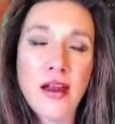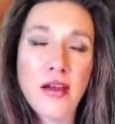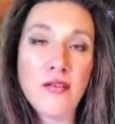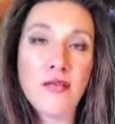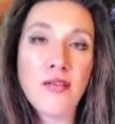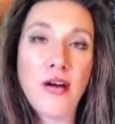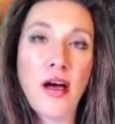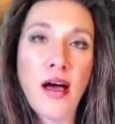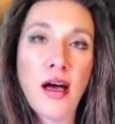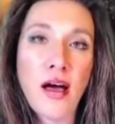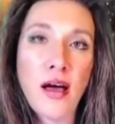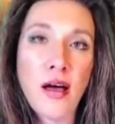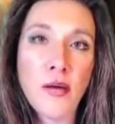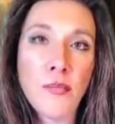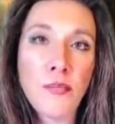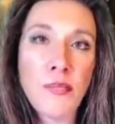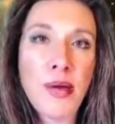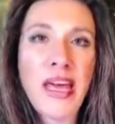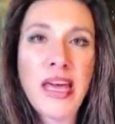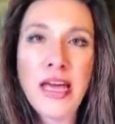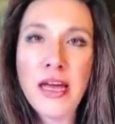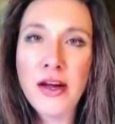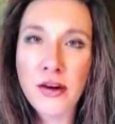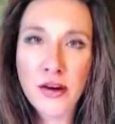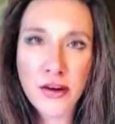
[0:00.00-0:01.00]
of
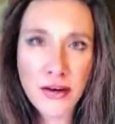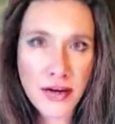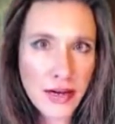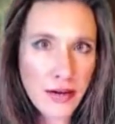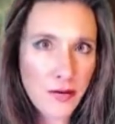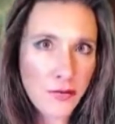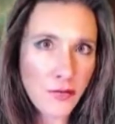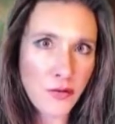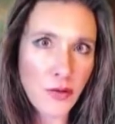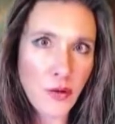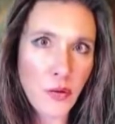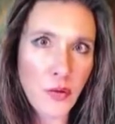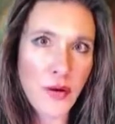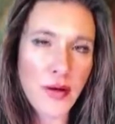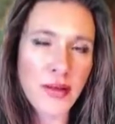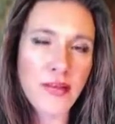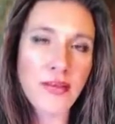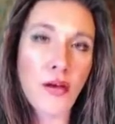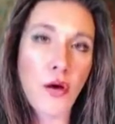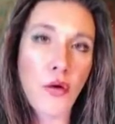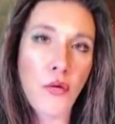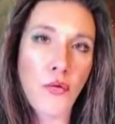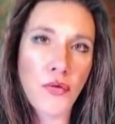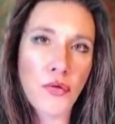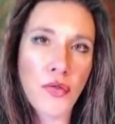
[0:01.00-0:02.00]
peer influence
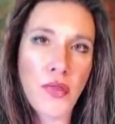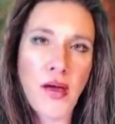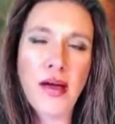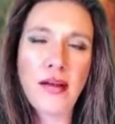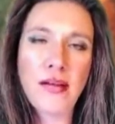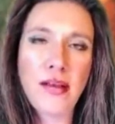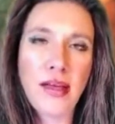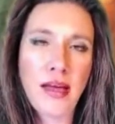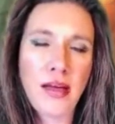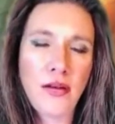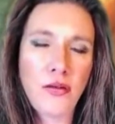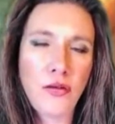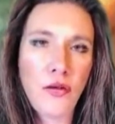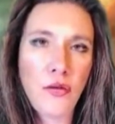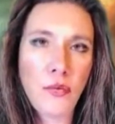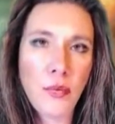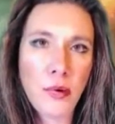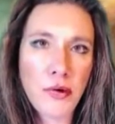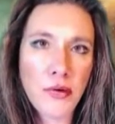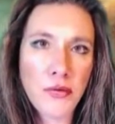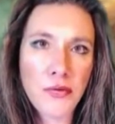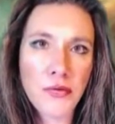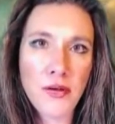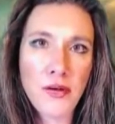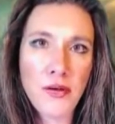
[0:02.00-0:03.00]
over that Ketu
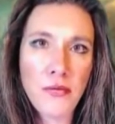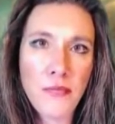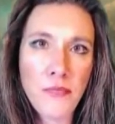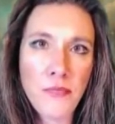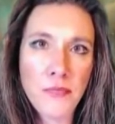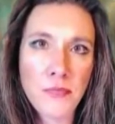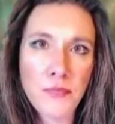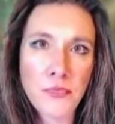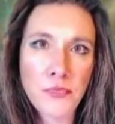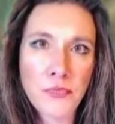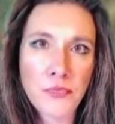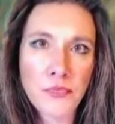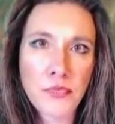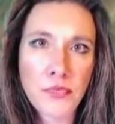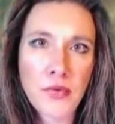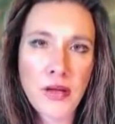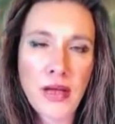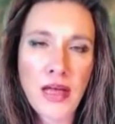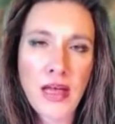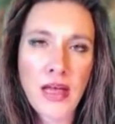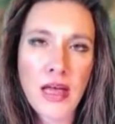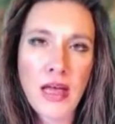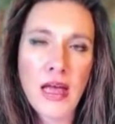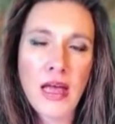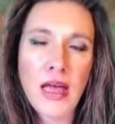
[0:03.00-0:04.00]
person.
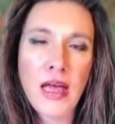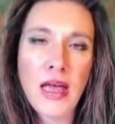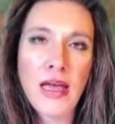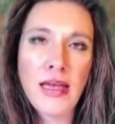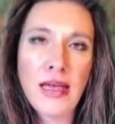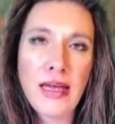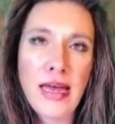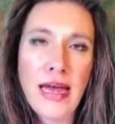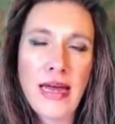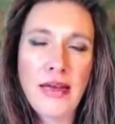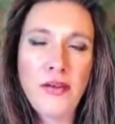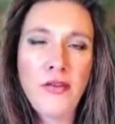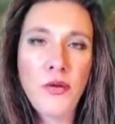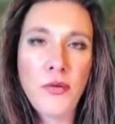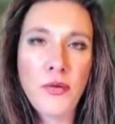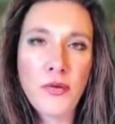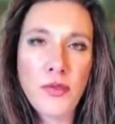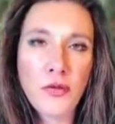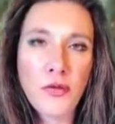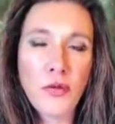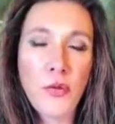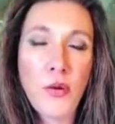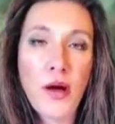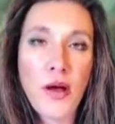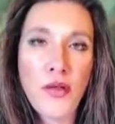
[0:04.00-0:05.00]
Ketu in the
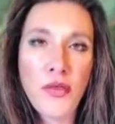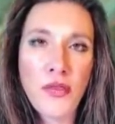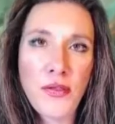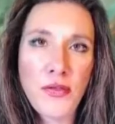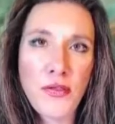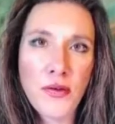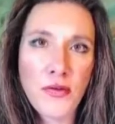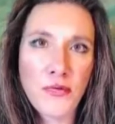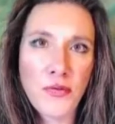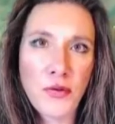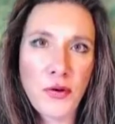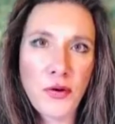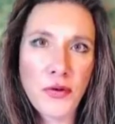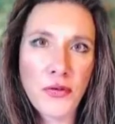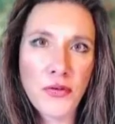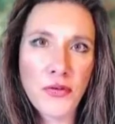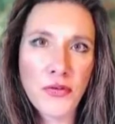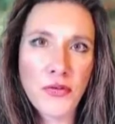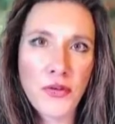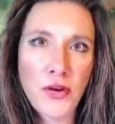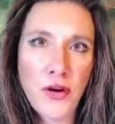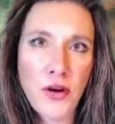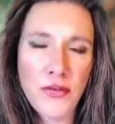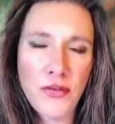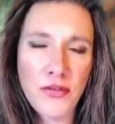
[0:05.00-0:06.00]
12th and the
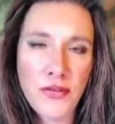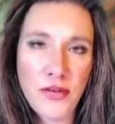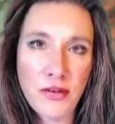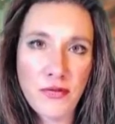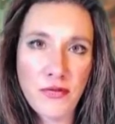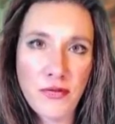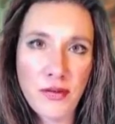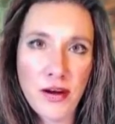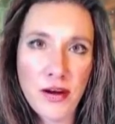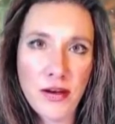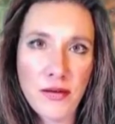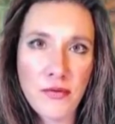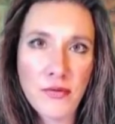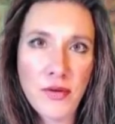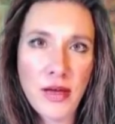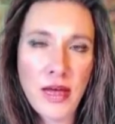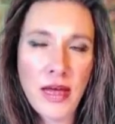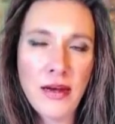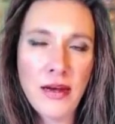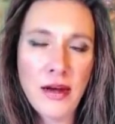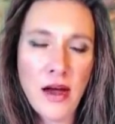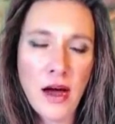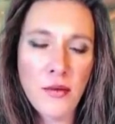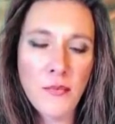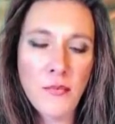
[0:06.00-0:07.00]
1st are different,
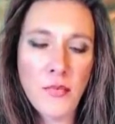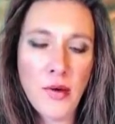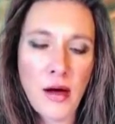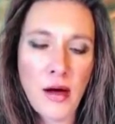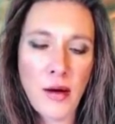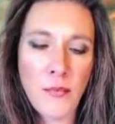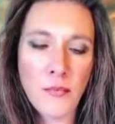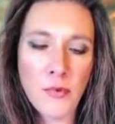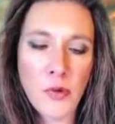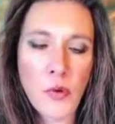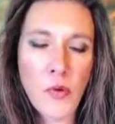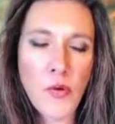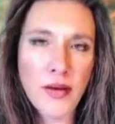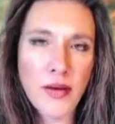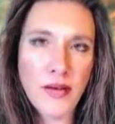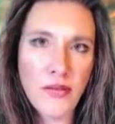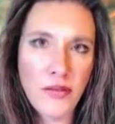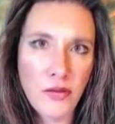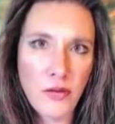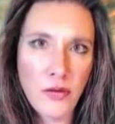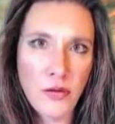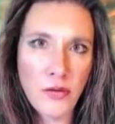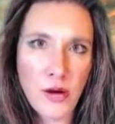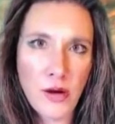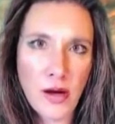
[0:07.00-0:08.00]
and I'm going
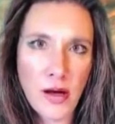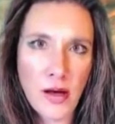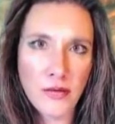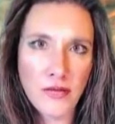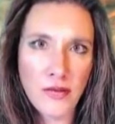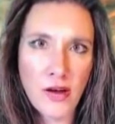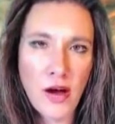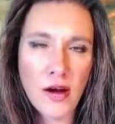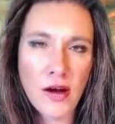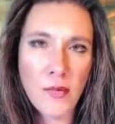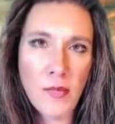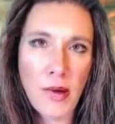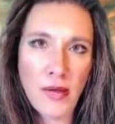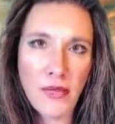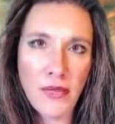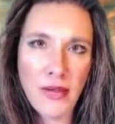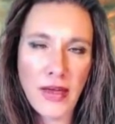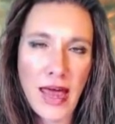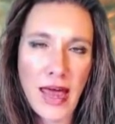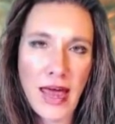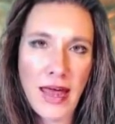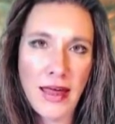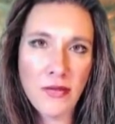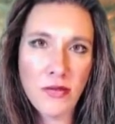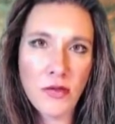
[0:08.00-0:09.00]
to talk about the
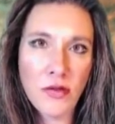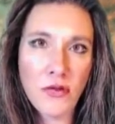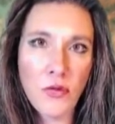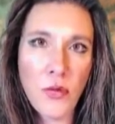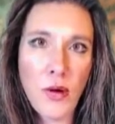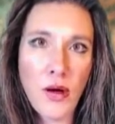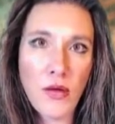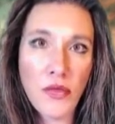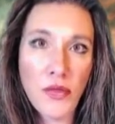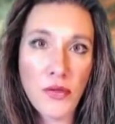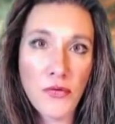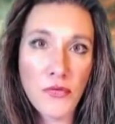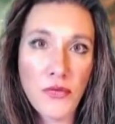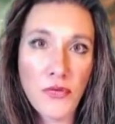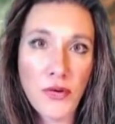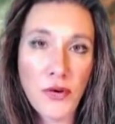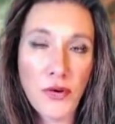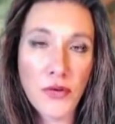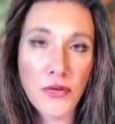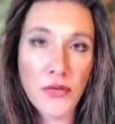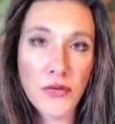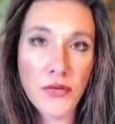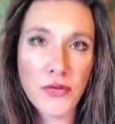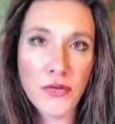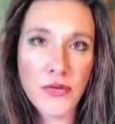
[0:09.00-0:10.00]
8th, 12th, and
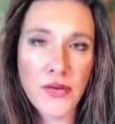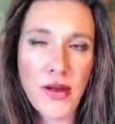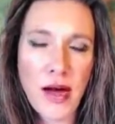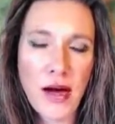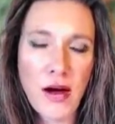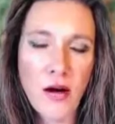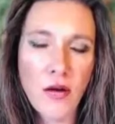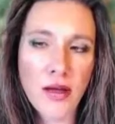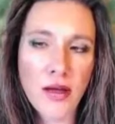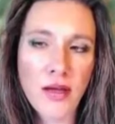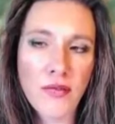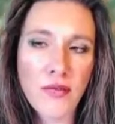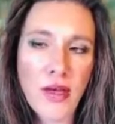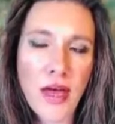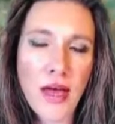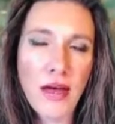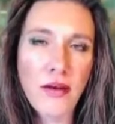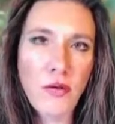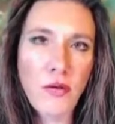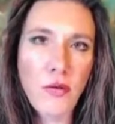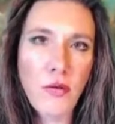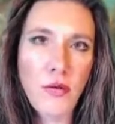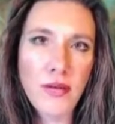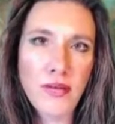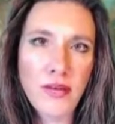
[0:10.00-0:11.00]
1st. Now, if
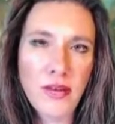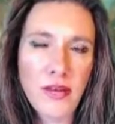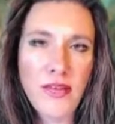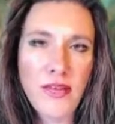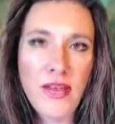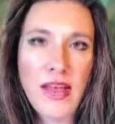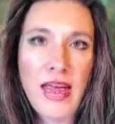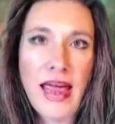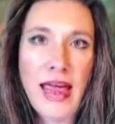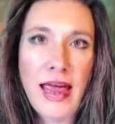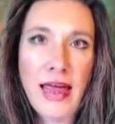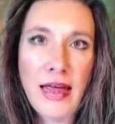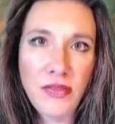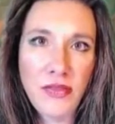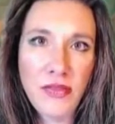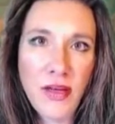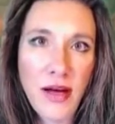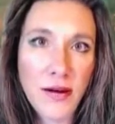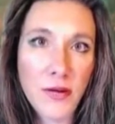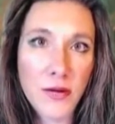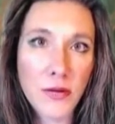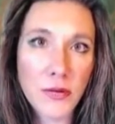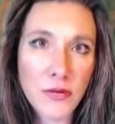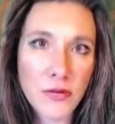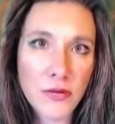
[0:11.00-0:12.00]
Ketu is in the 8th
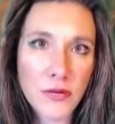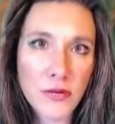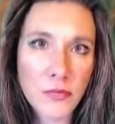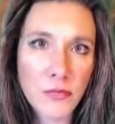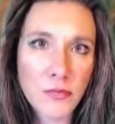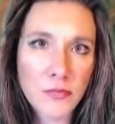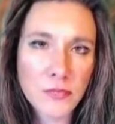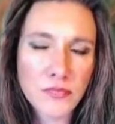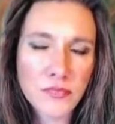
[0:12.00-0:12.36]
house,